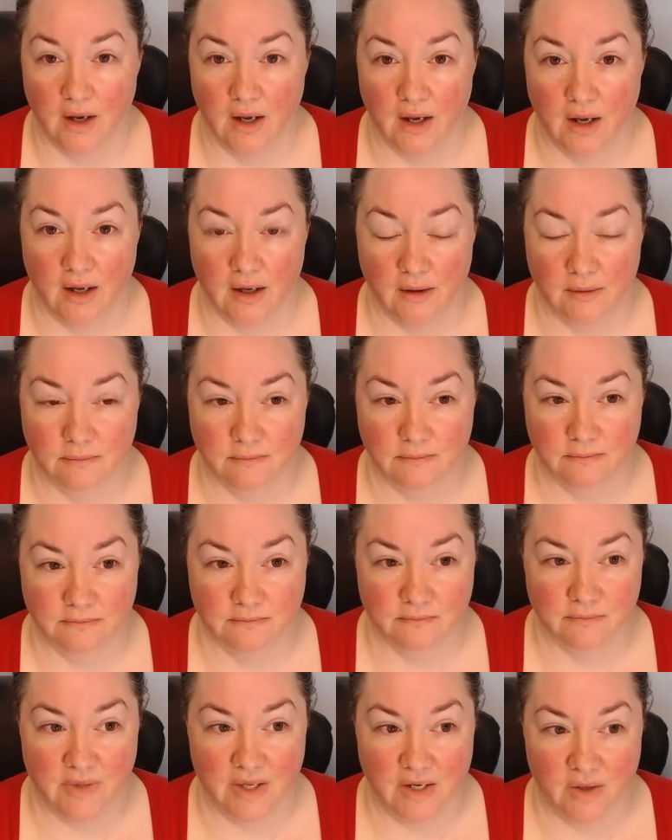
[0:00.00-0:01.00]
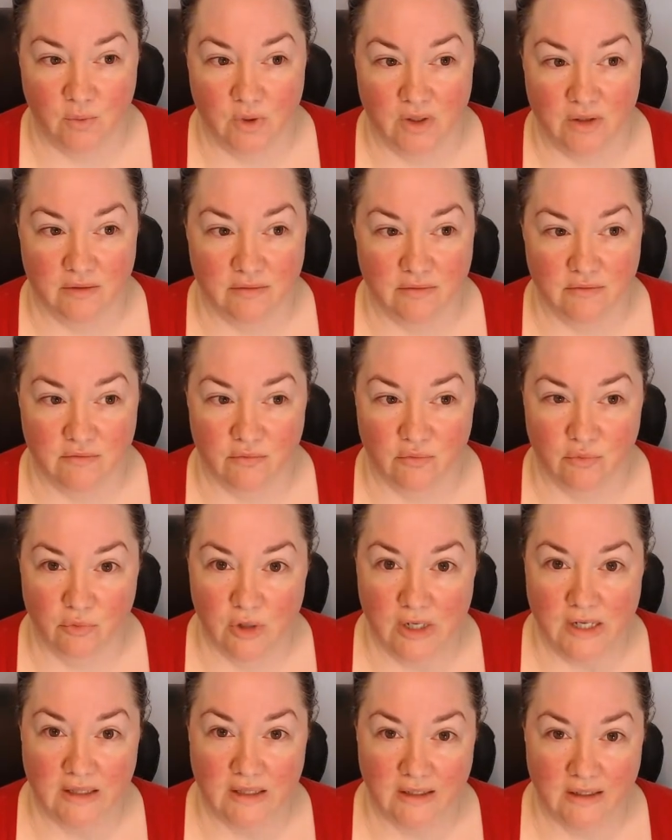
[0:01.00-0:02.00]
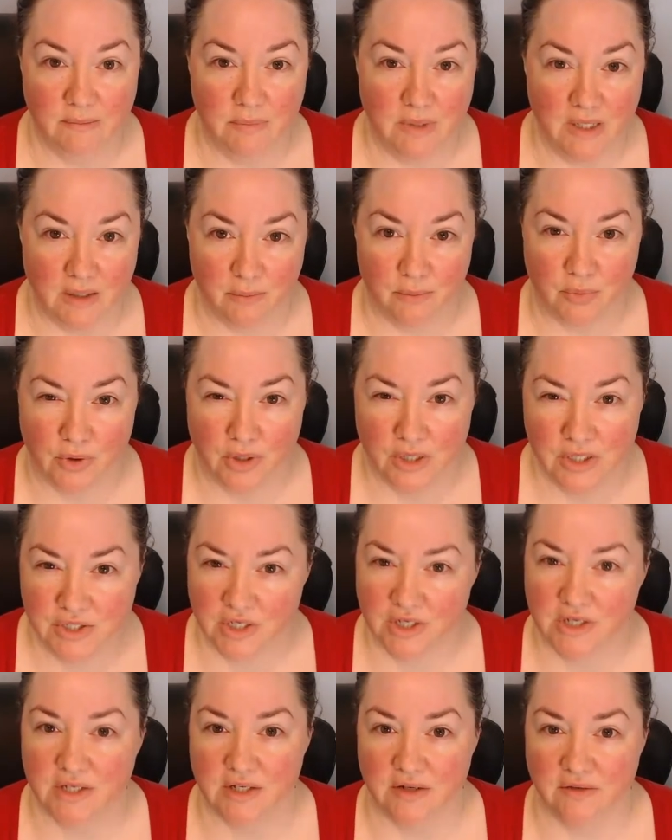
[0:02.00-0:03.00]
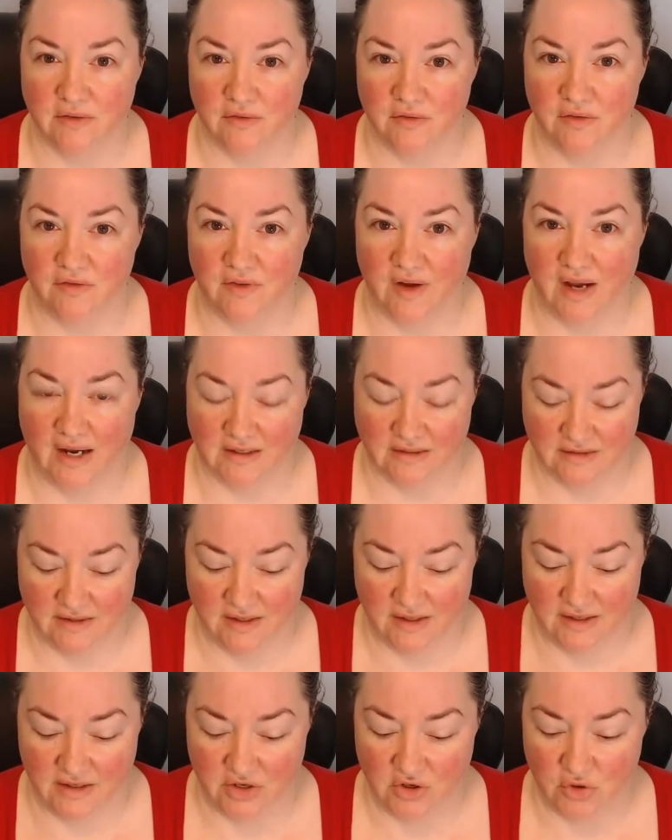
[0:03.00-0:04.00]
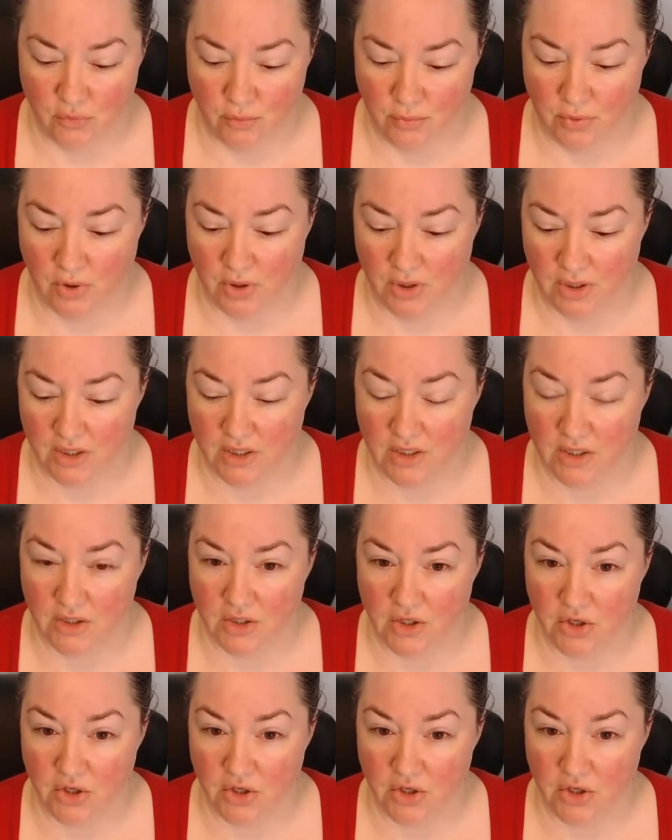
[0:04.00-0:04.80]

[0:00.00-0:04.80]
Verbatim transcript: Um, they wouldn't really be appreciative of the fact that you put